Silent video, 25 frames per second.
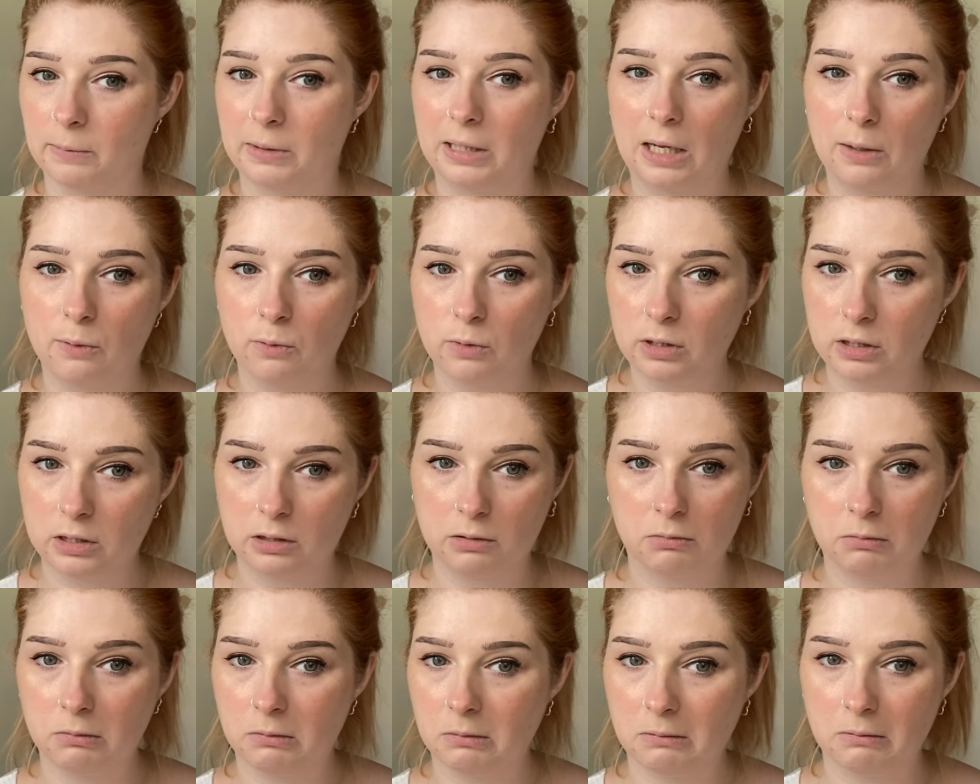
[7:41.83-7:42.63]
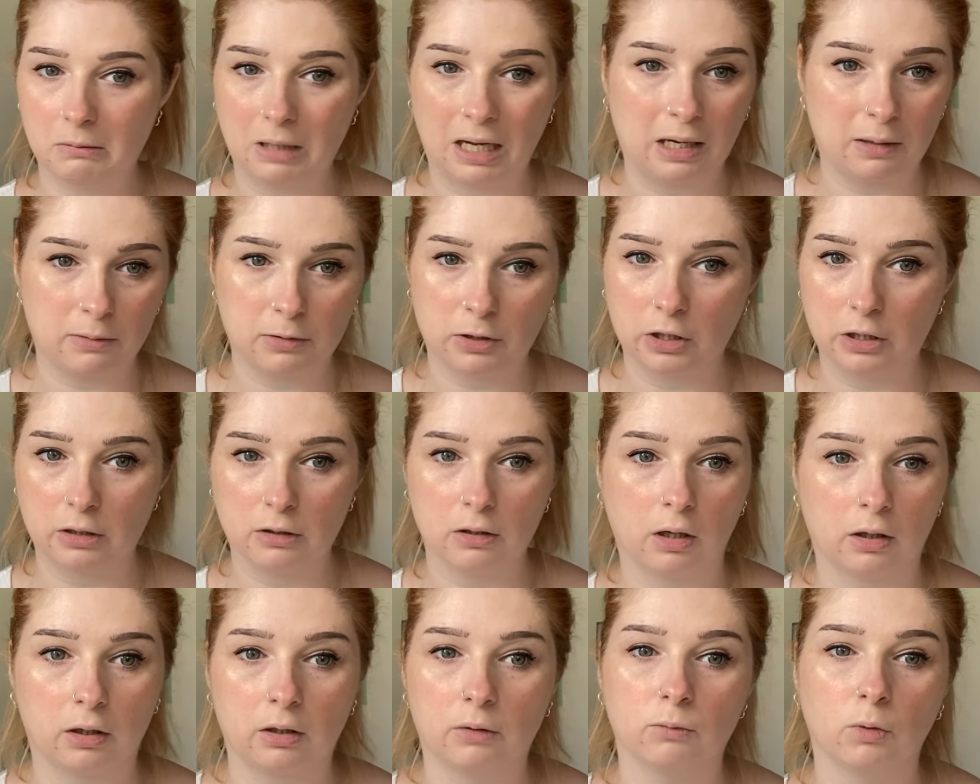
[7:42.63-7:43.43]
There was absolutely
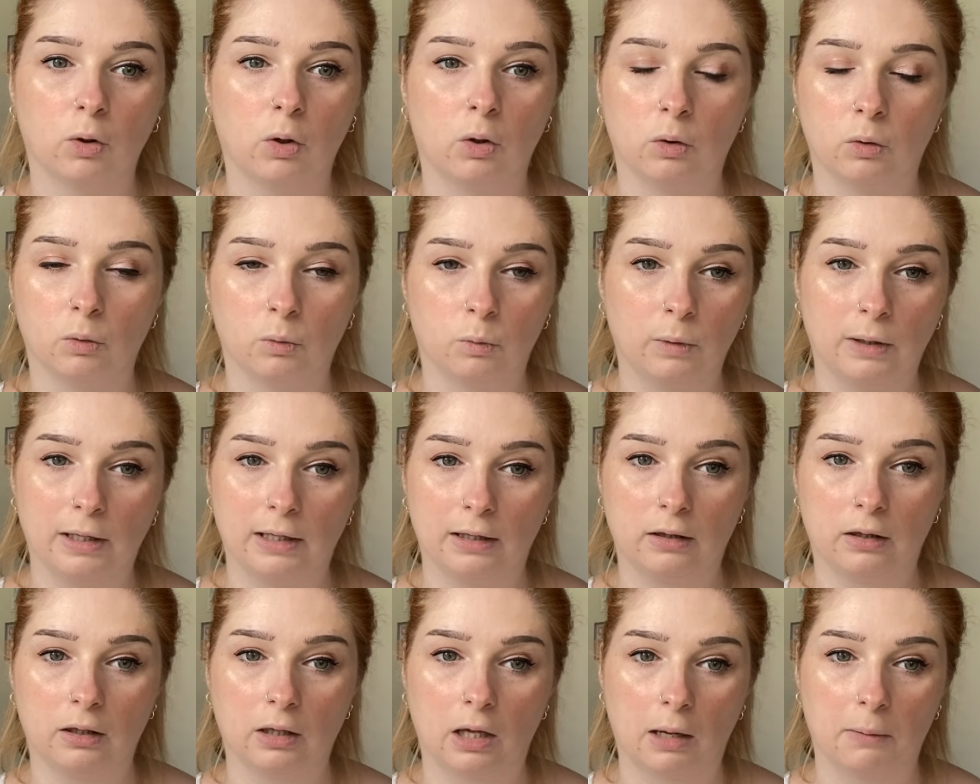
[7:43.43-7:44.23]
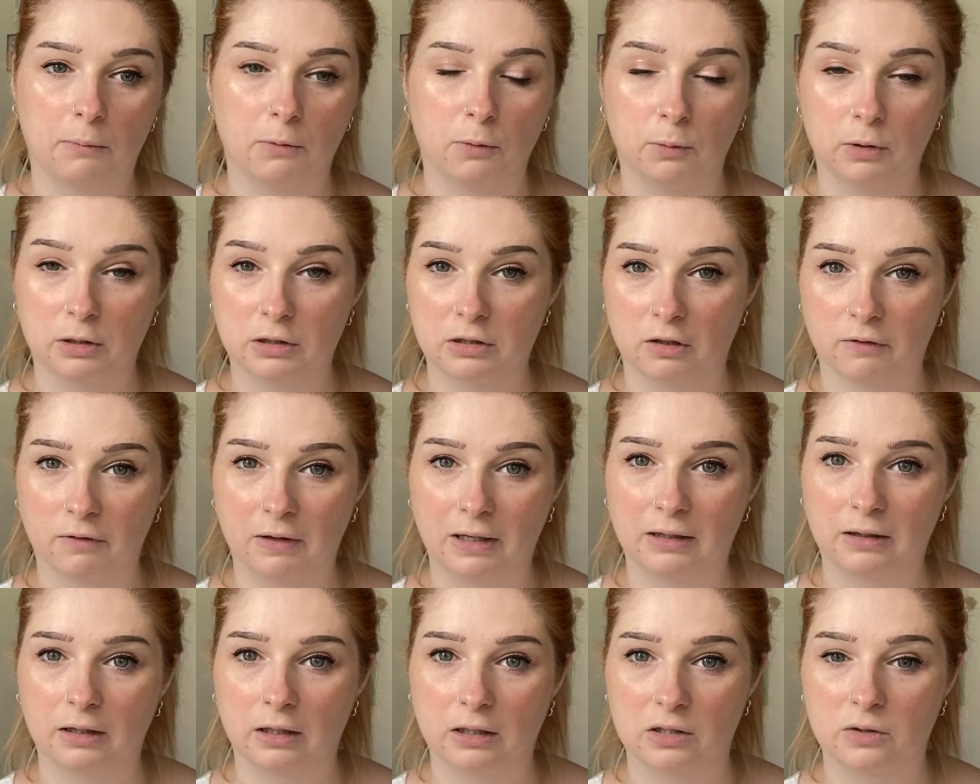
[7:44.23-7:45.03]
nothing wrong with um, the ones I've
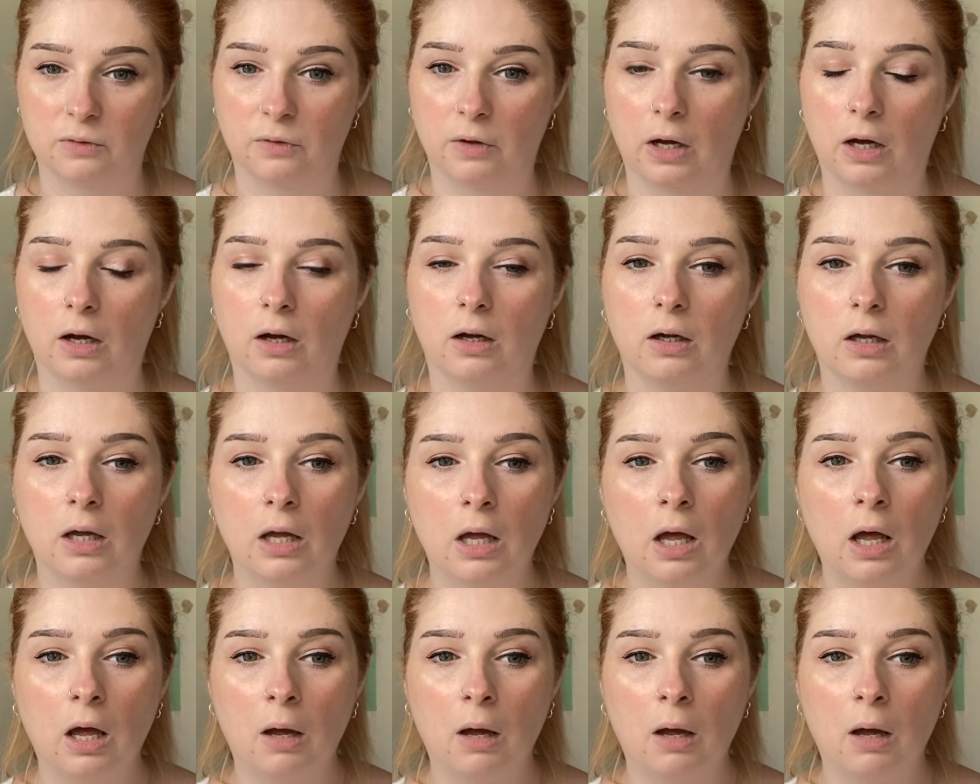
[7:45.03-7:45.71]
had thus far,